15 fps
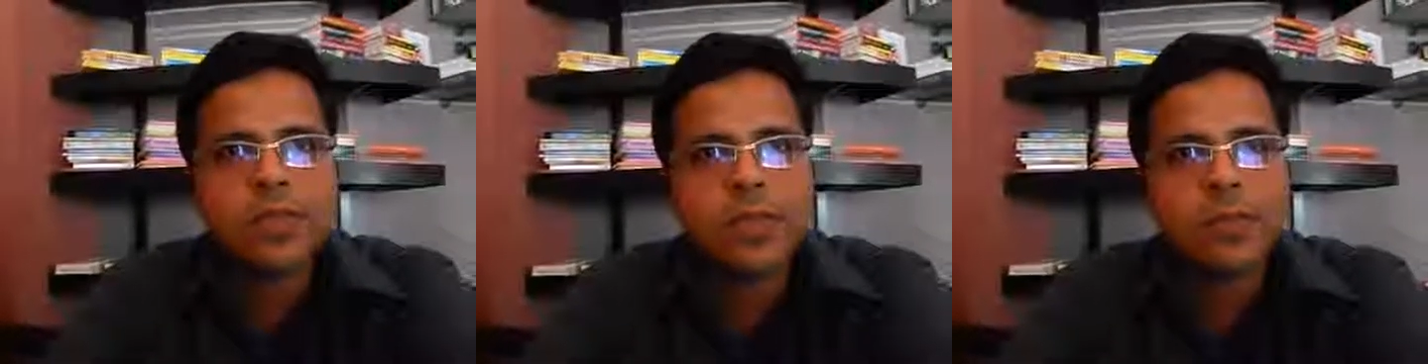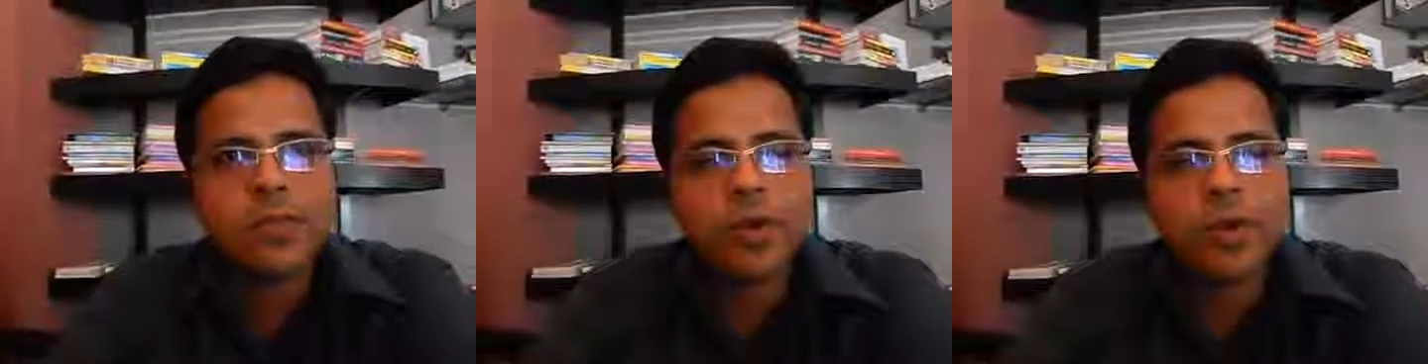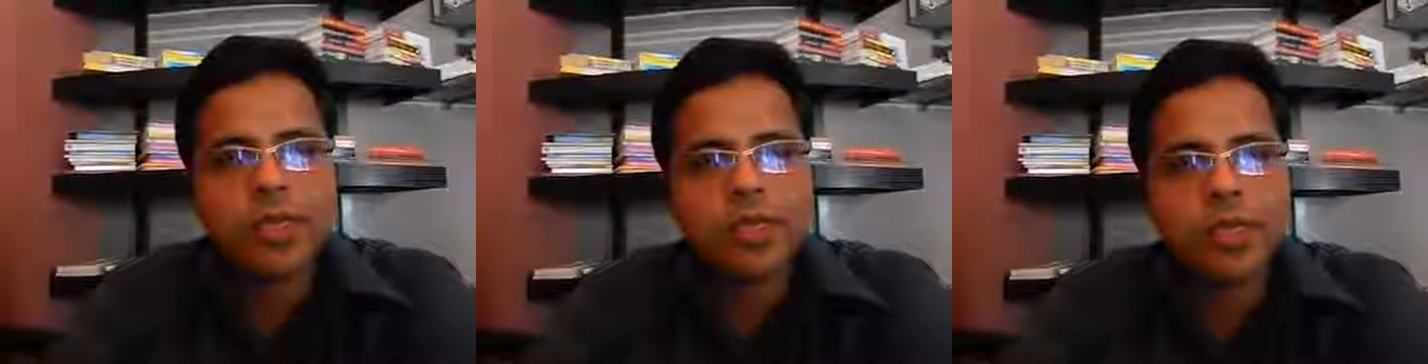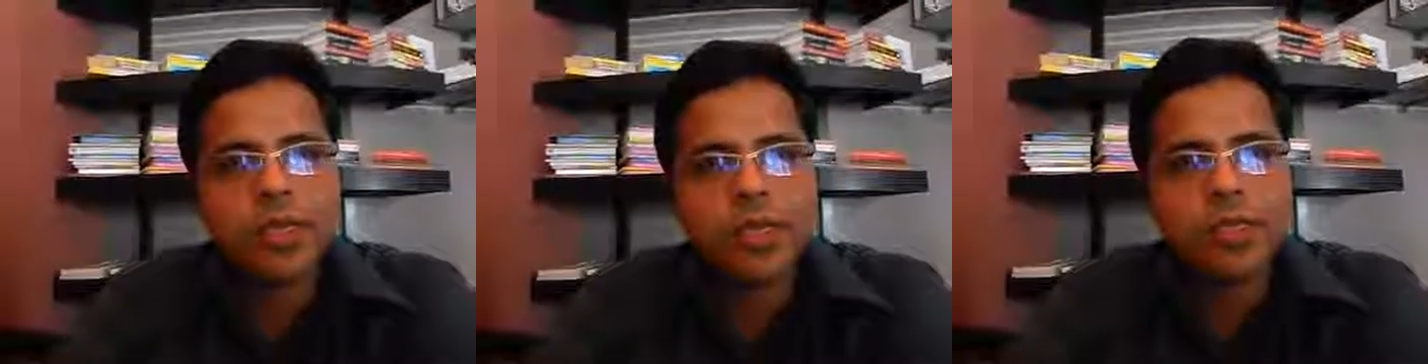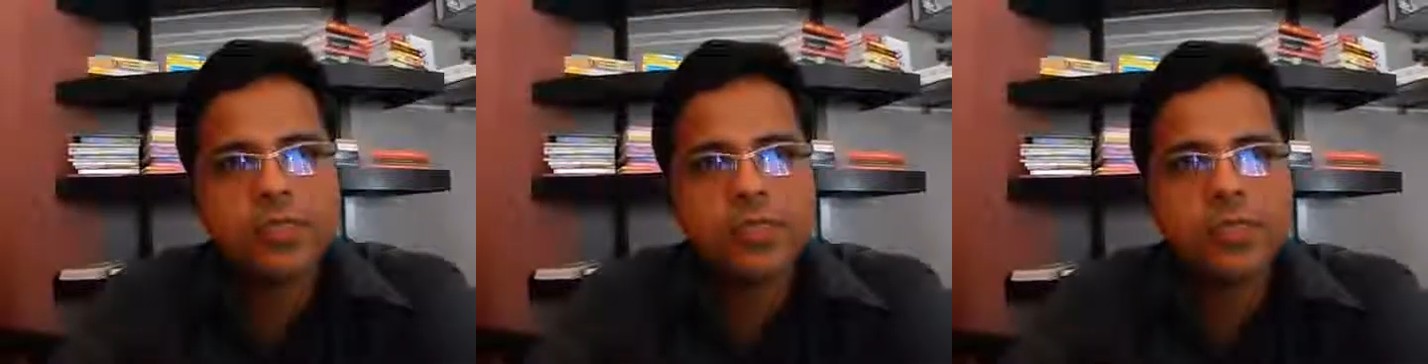important
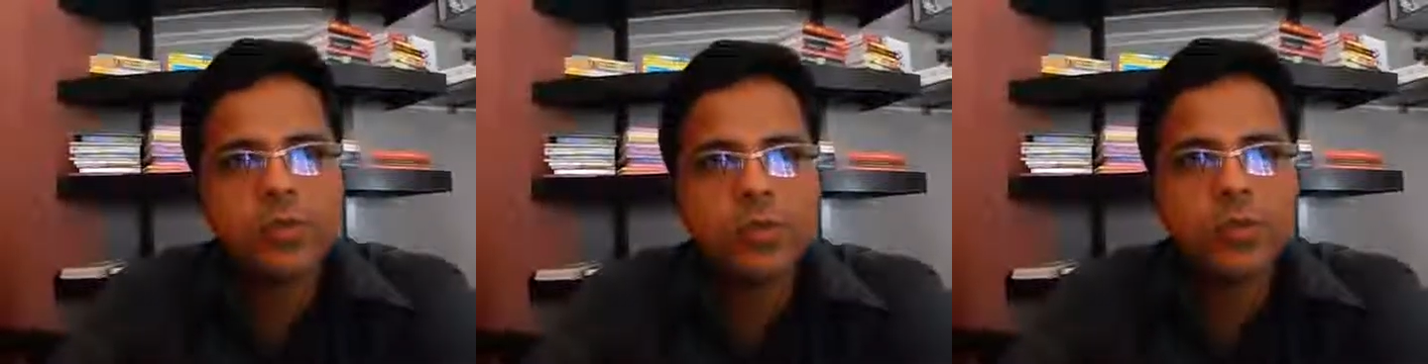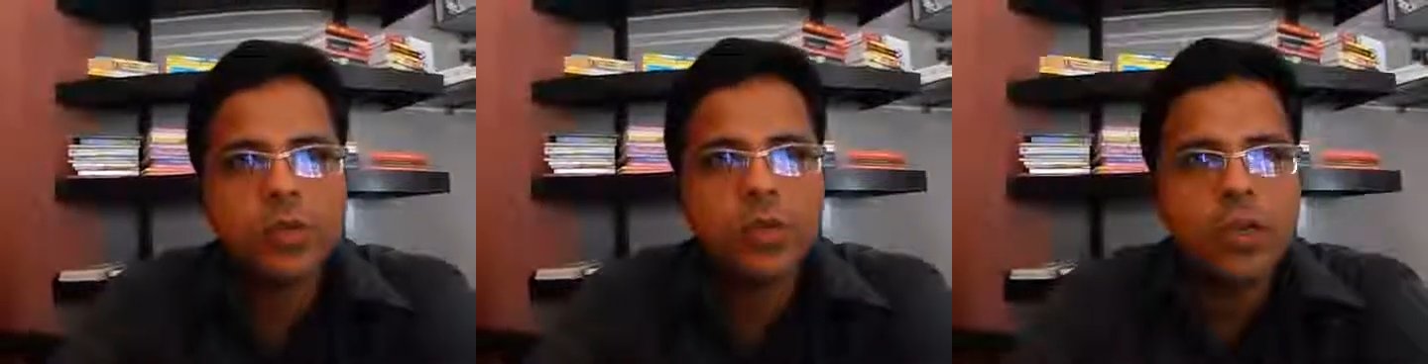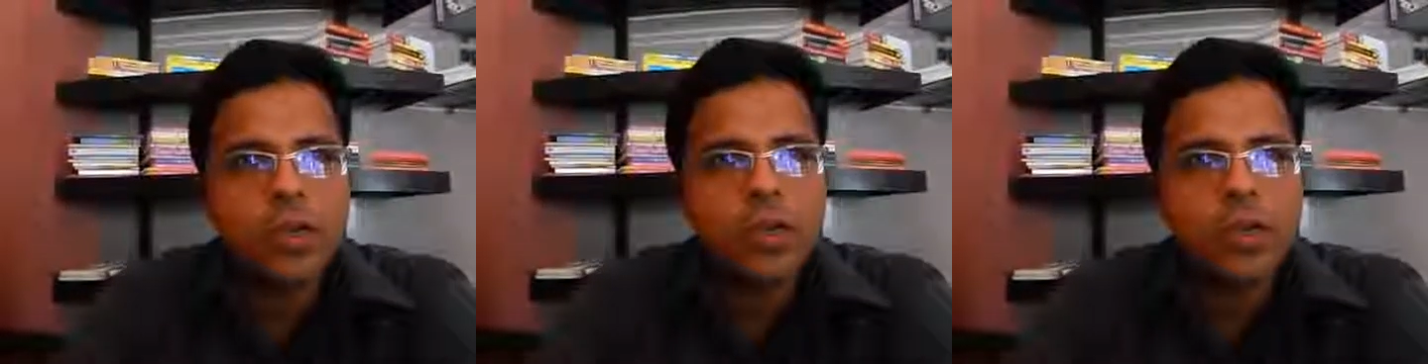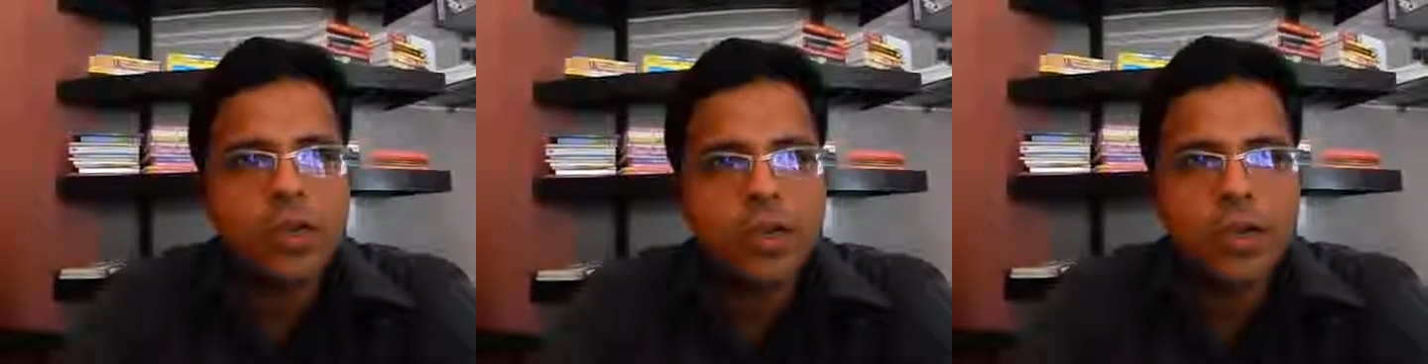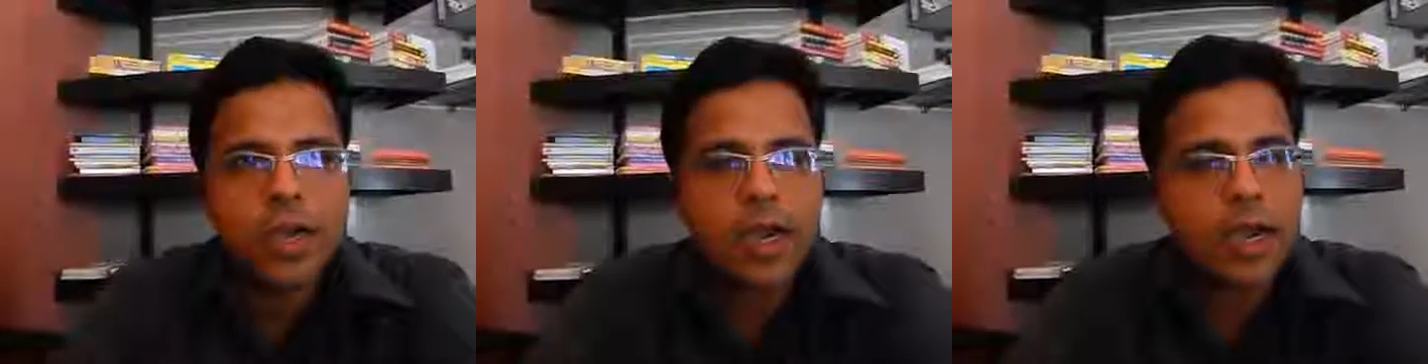thing is to
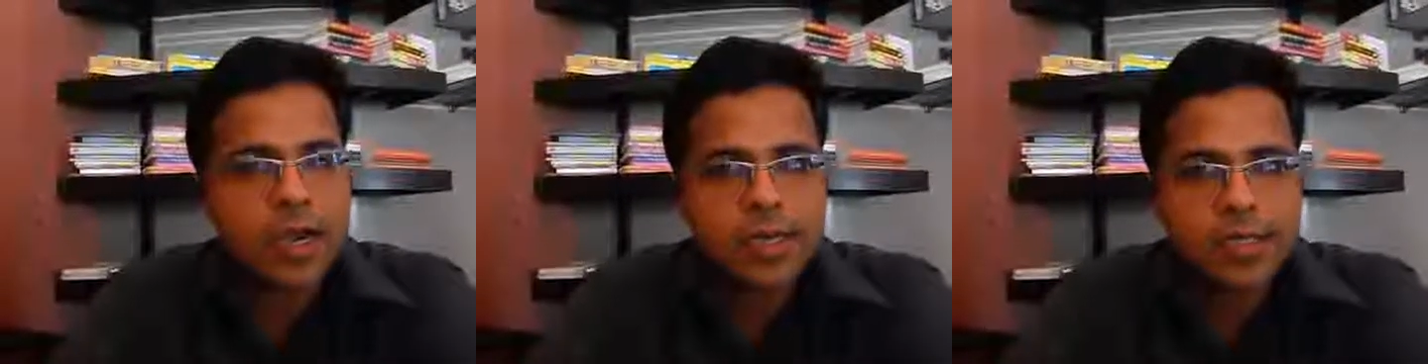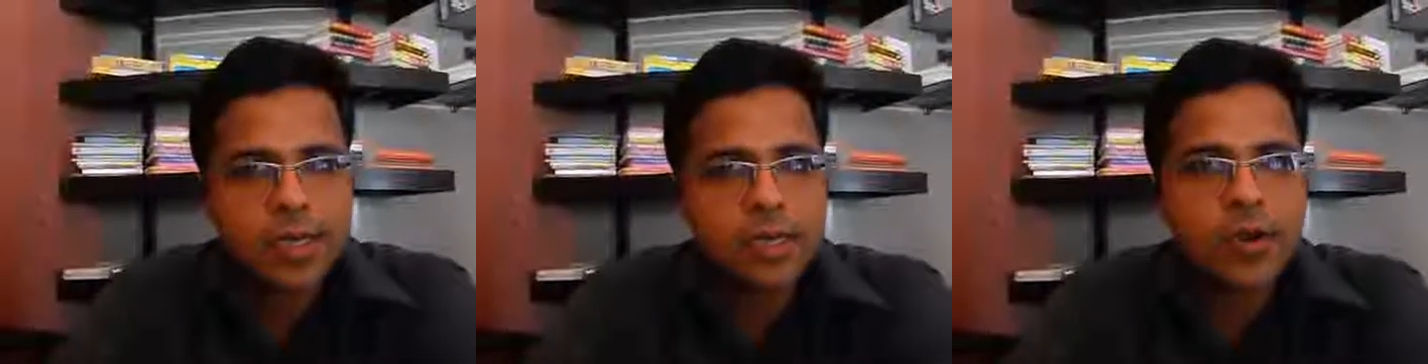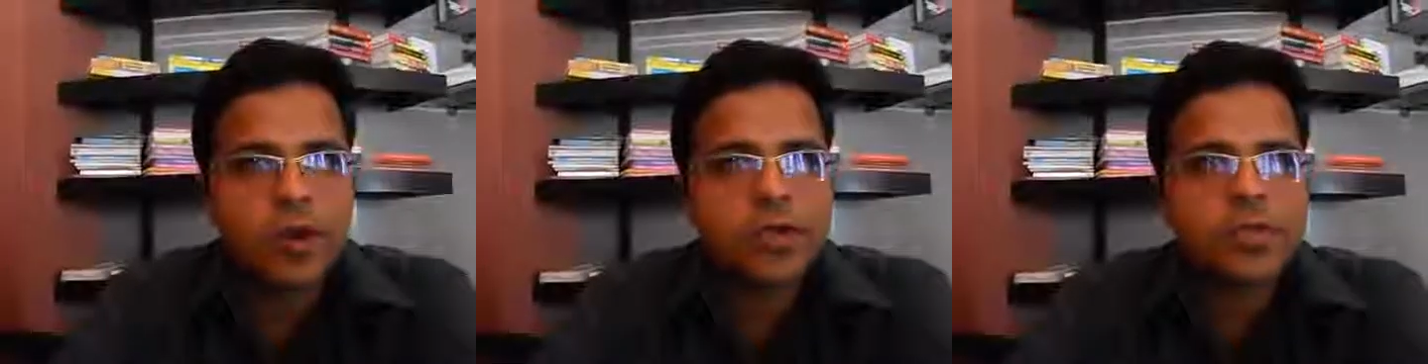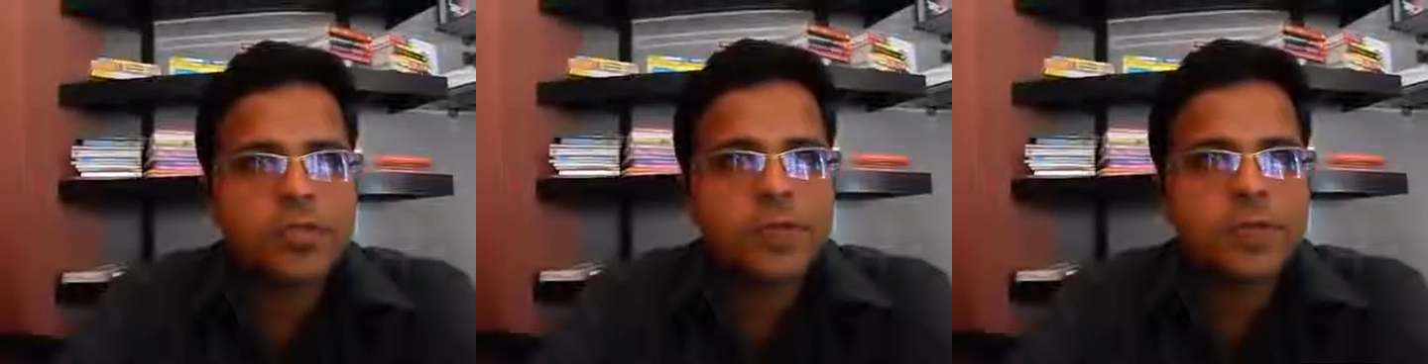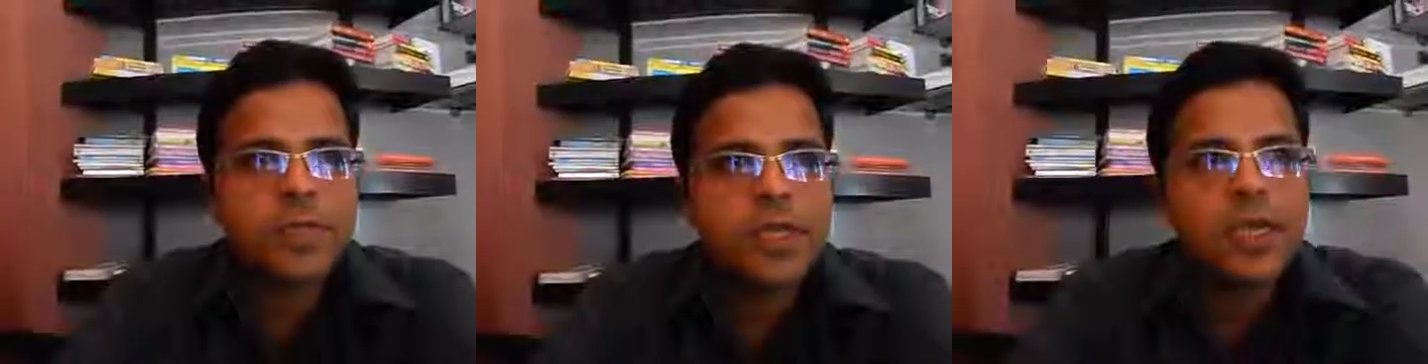understand
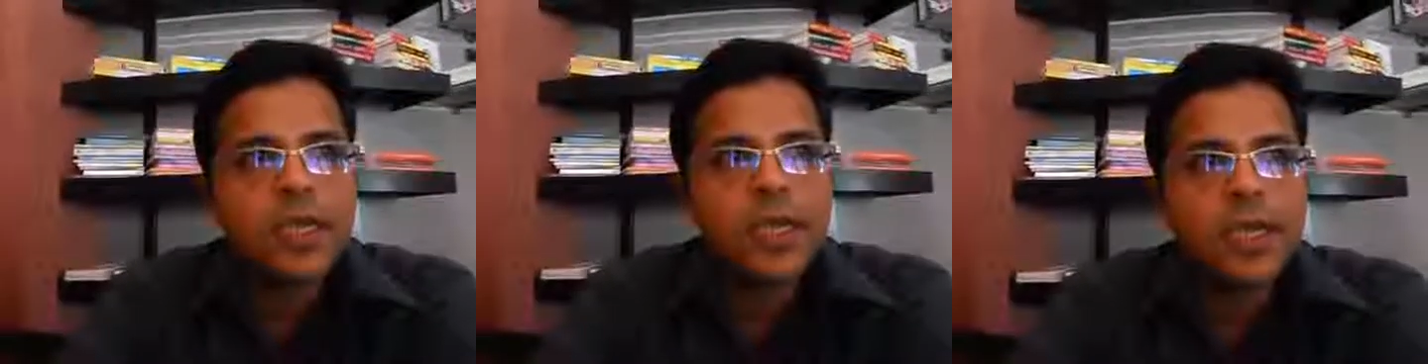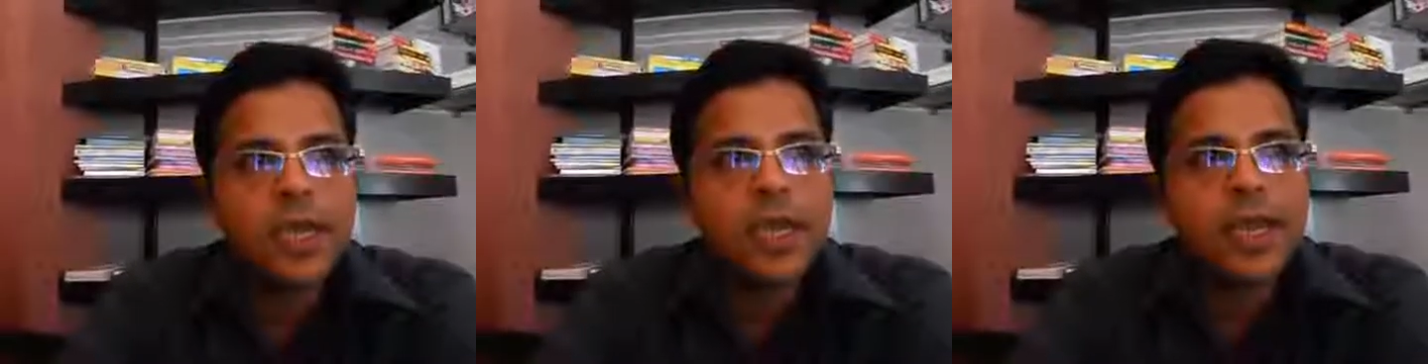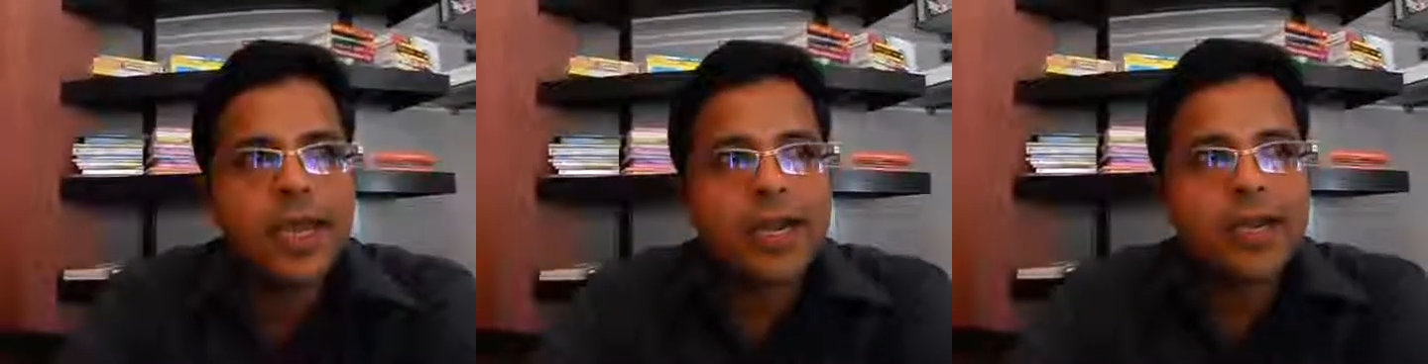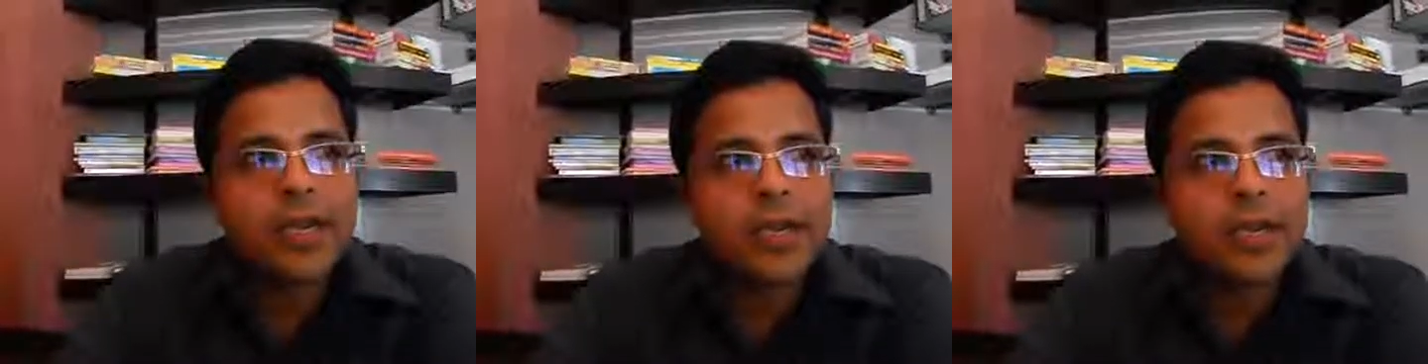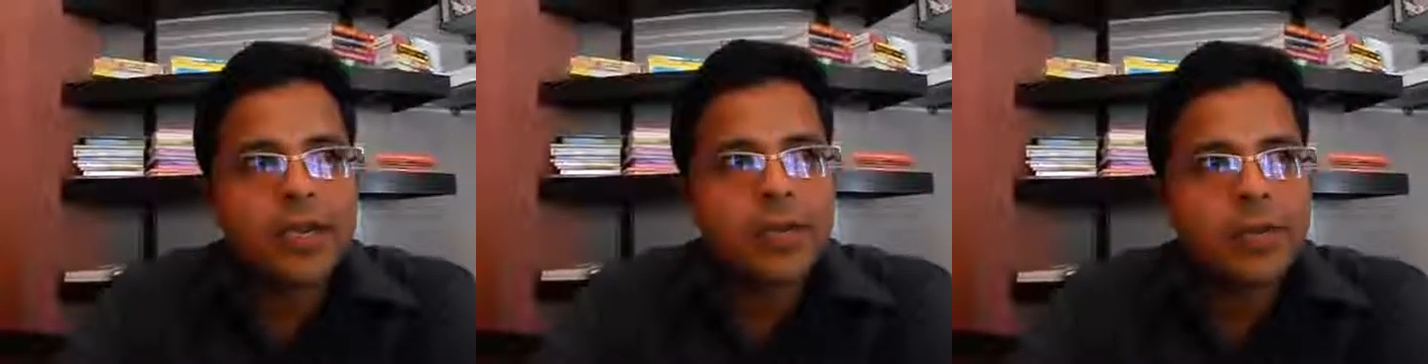concepts, and